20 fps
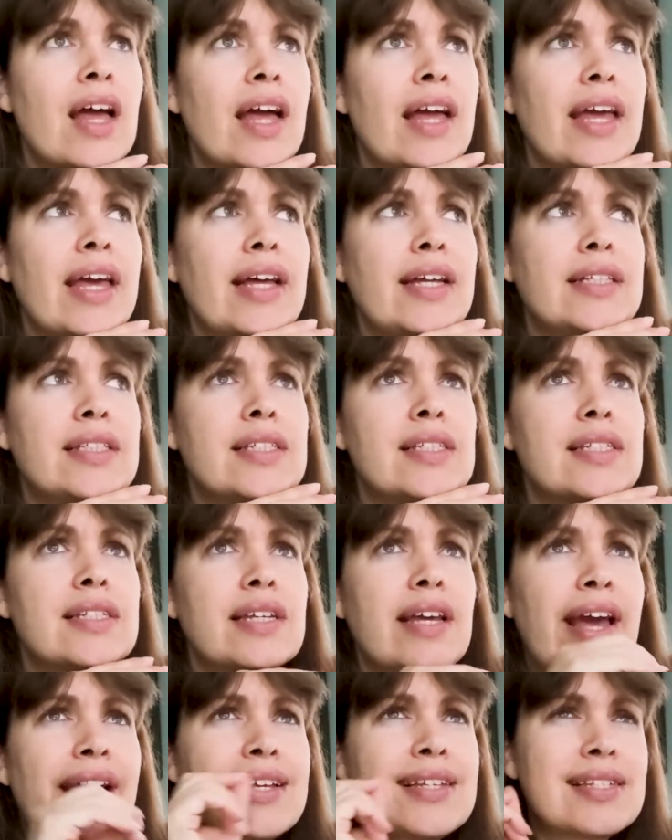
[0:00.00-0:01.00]
It
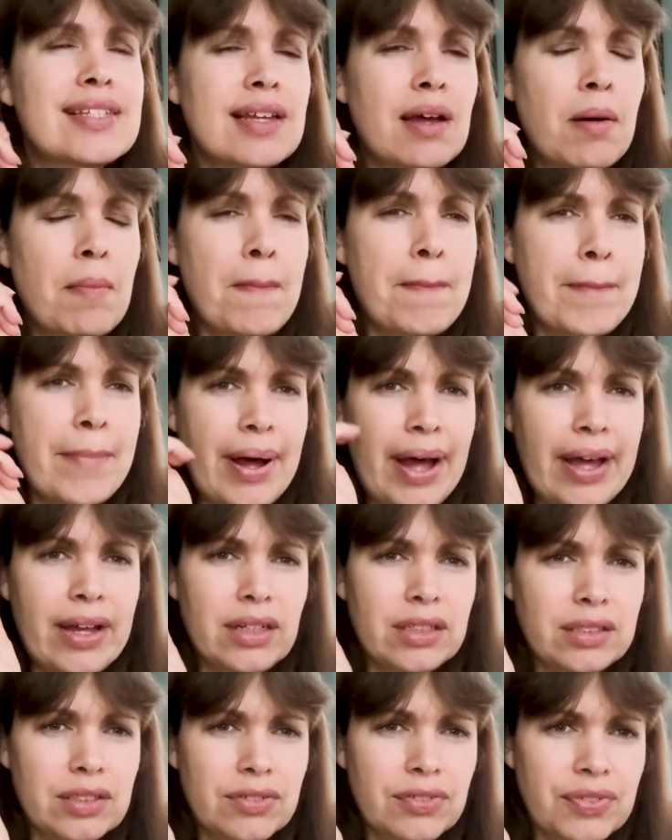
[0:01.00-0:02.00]
has a
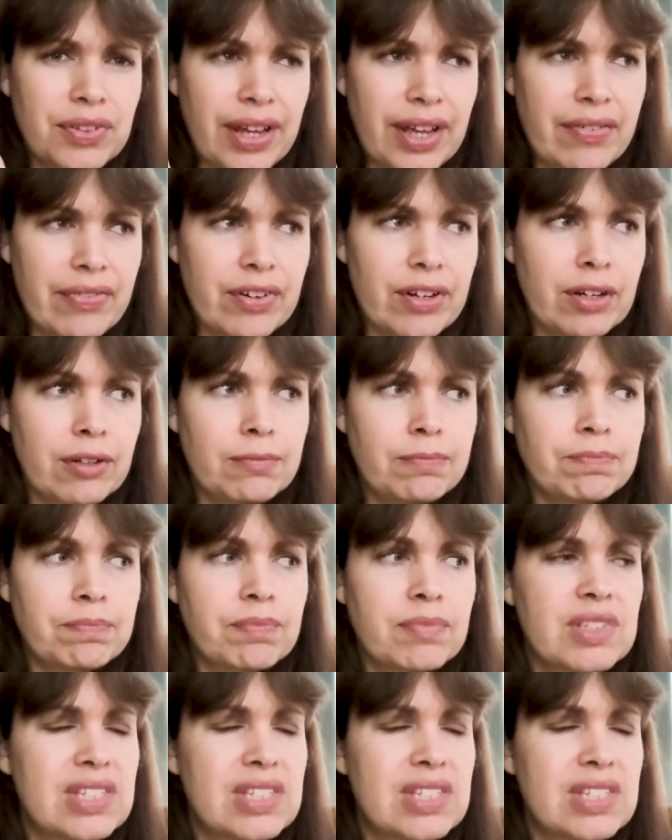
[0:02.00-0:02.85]
milder flavor.